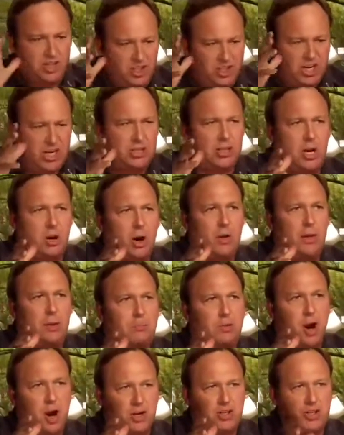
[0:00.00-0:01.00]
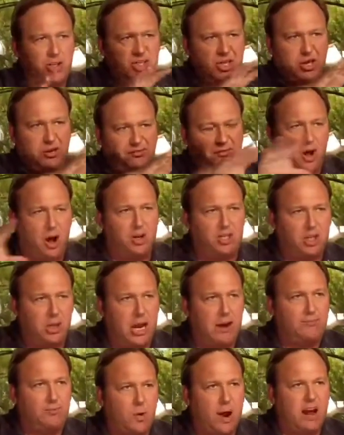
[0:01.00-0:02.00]
sit there on the perches of the false
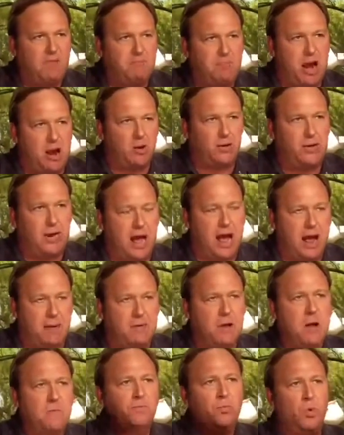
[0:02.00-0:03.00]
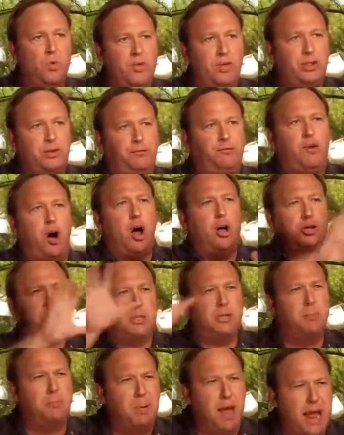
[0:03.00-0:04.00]
left-right paradigm with this
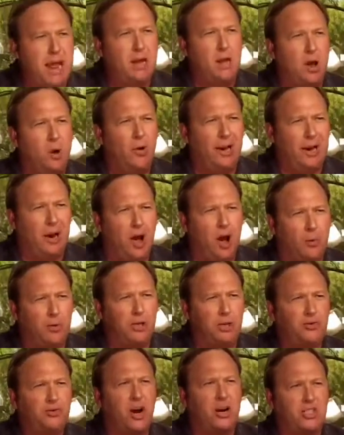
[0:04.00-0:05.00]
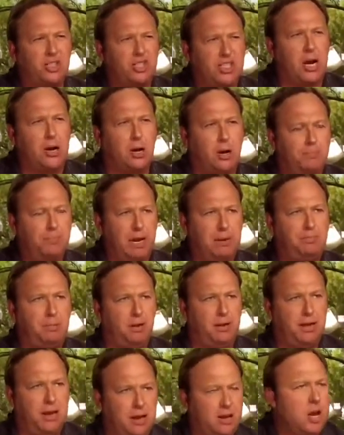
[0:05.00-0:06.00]
false debate going on where you try to sucker
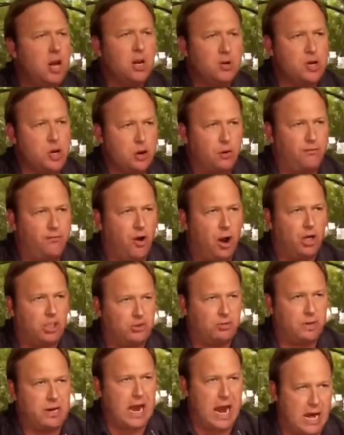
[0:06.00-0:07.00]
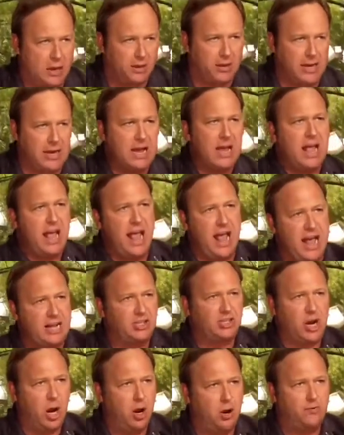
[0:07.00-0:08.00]
people in to your false reality.
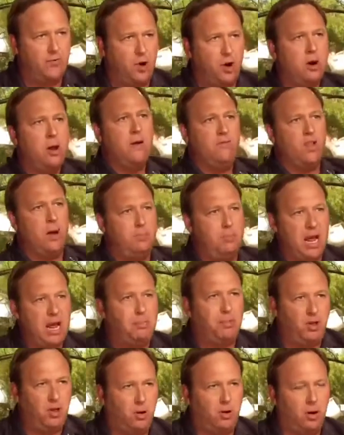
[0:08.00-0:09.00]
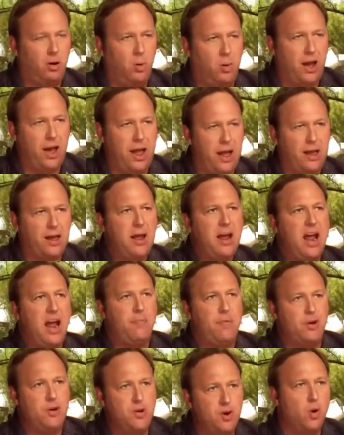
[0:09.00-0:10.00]
It's over. The people are awake,
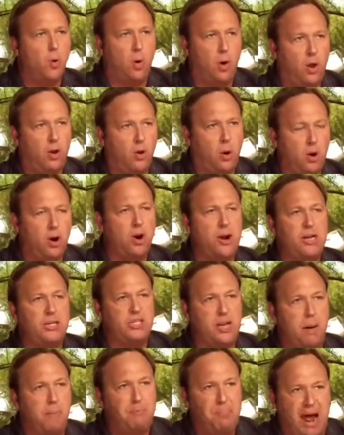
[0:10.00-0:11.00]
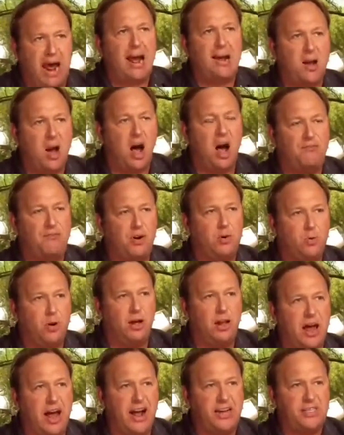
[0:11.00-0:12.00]
and the New World Order needs to back off and
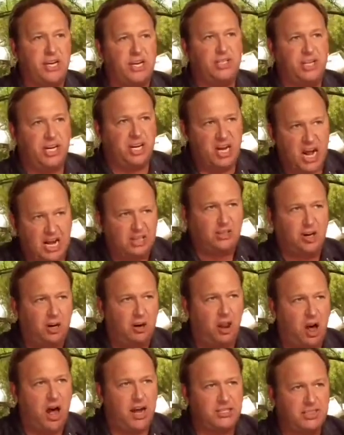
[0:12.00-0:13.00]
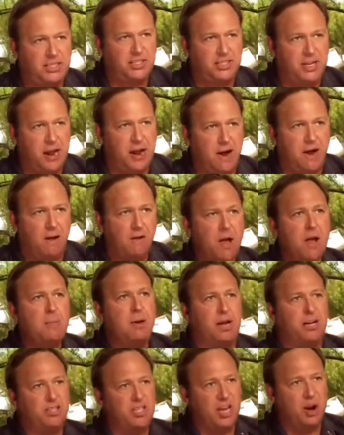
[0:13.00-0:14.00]
realize they should cut their losses now,
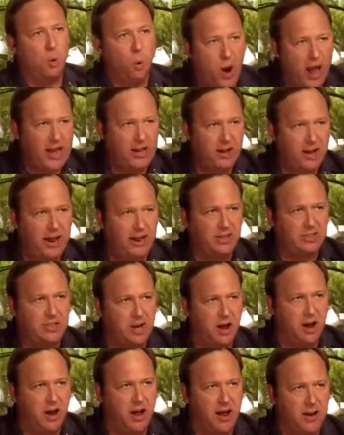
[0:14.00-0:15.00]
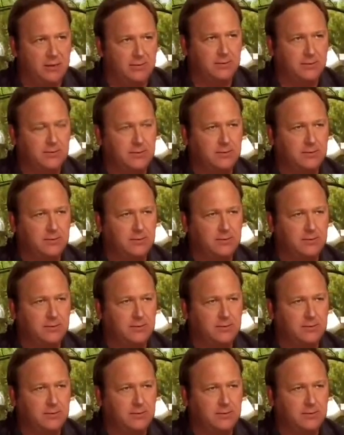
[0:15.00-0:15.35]
because the awakening is on.